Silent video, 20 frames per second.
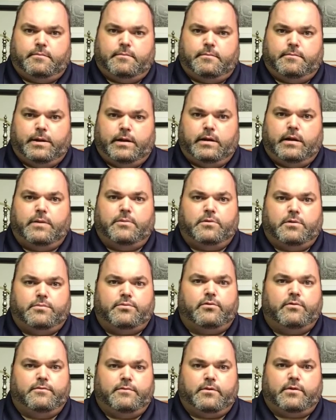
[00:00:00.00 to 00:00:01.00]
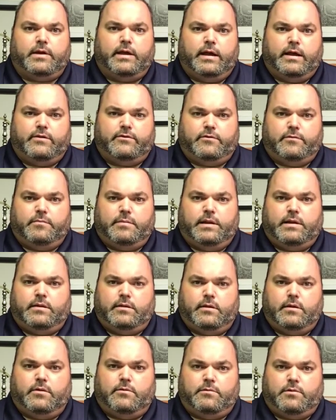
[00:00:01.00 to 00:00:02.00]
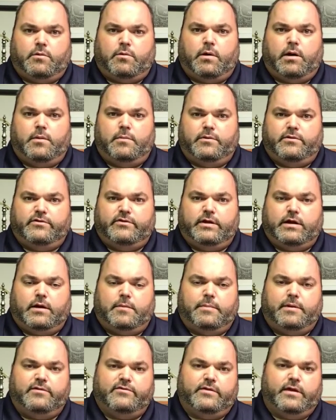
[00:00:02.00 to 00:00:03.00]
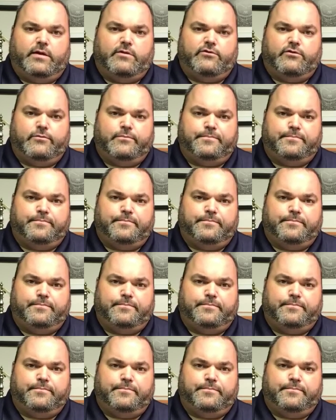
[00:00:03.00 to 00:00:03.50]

being able to prove their case and meeting their requirements set out by statute.